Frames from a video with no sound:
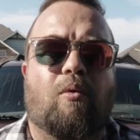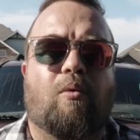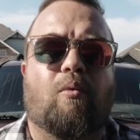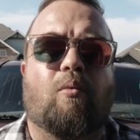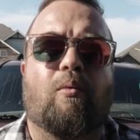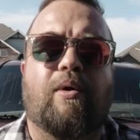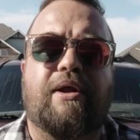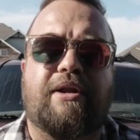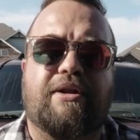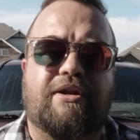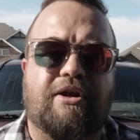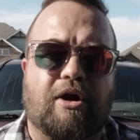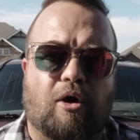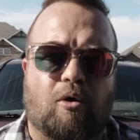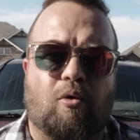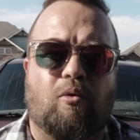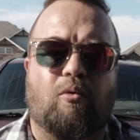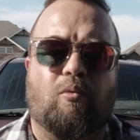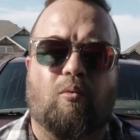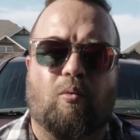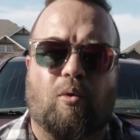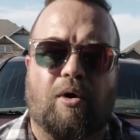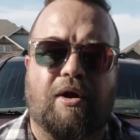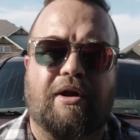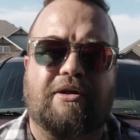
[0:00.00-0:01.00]
We
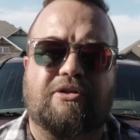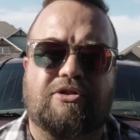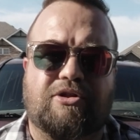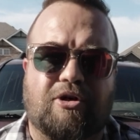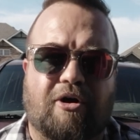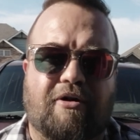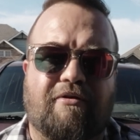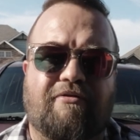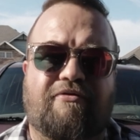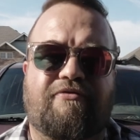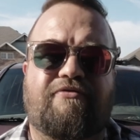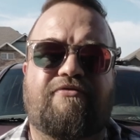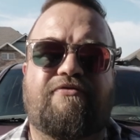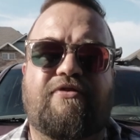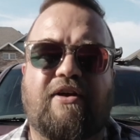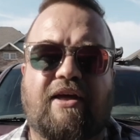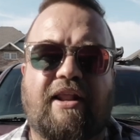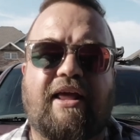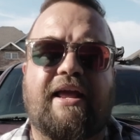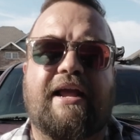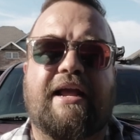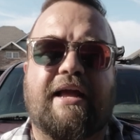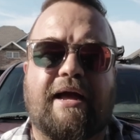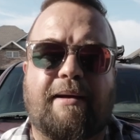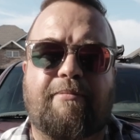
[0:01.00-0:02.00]
don't want to start
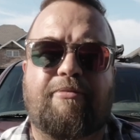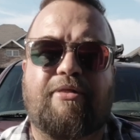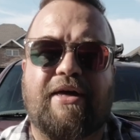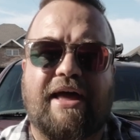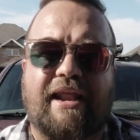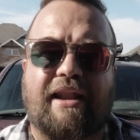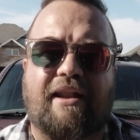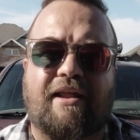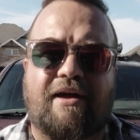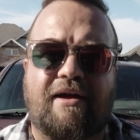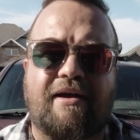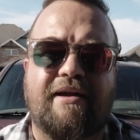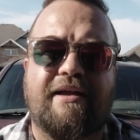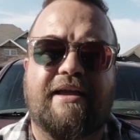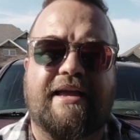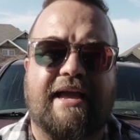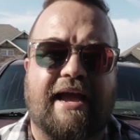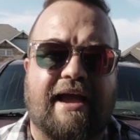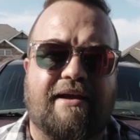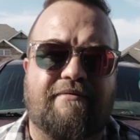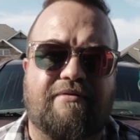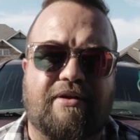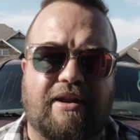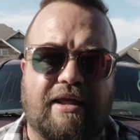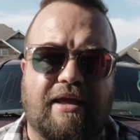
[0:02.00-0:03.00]
filling up that lung
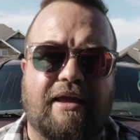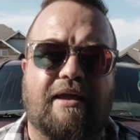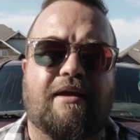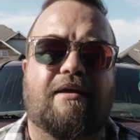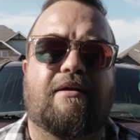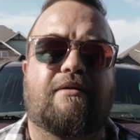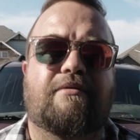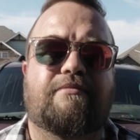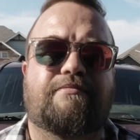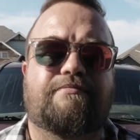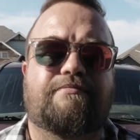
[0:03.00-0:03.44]
cavity